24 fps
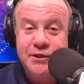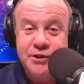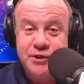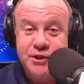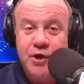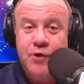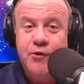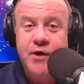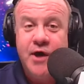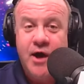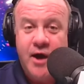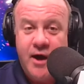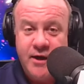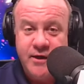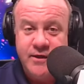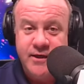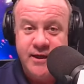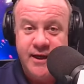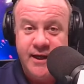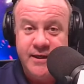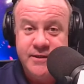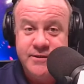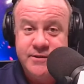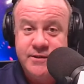
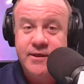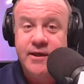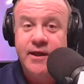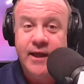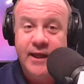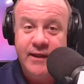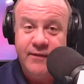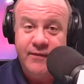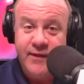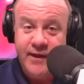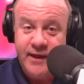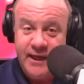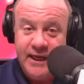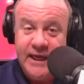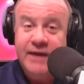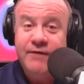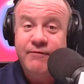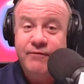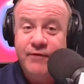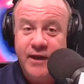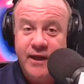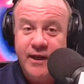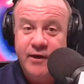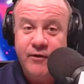contest in the
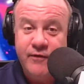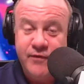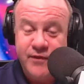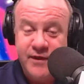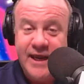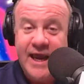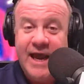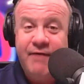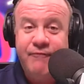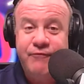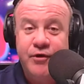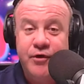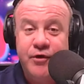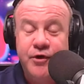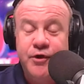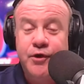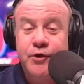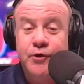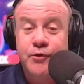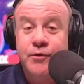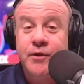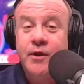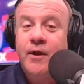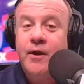evening or the afternoon.
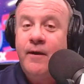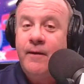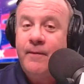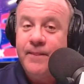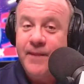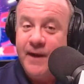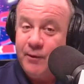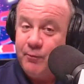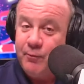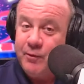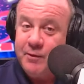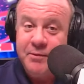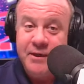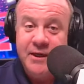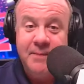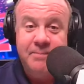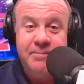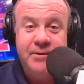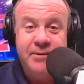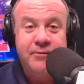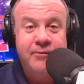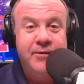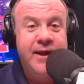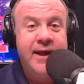There would be a
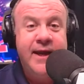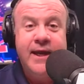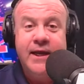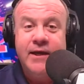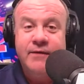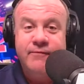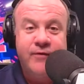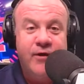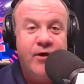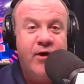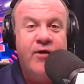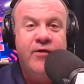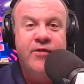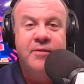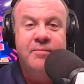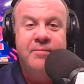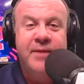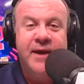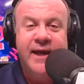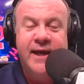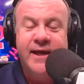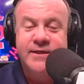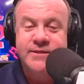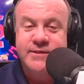parade of all the
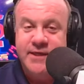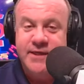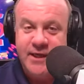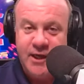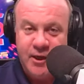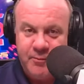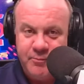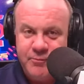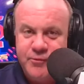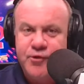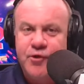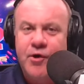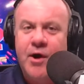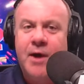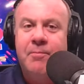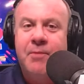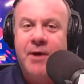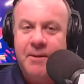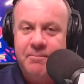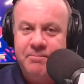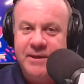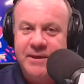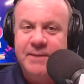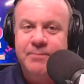bands to help drum up
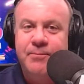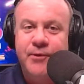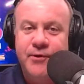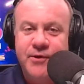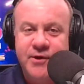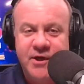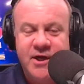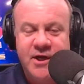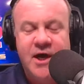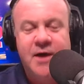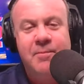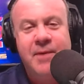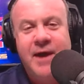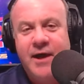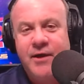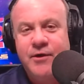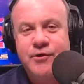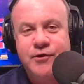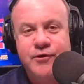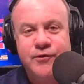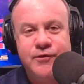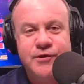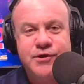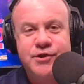people to come out to
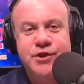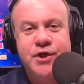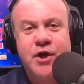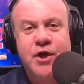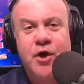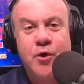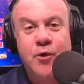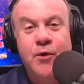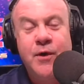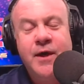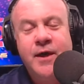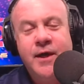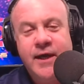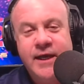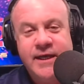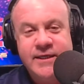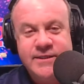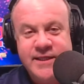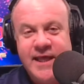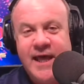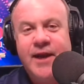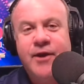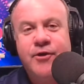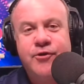the show. Is
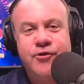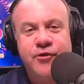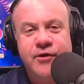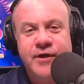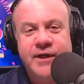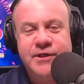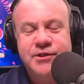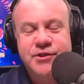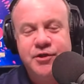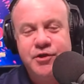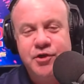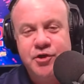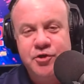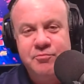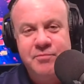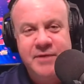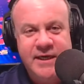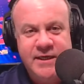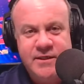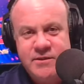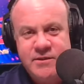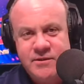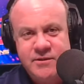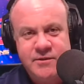that a tradition you
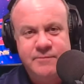miss?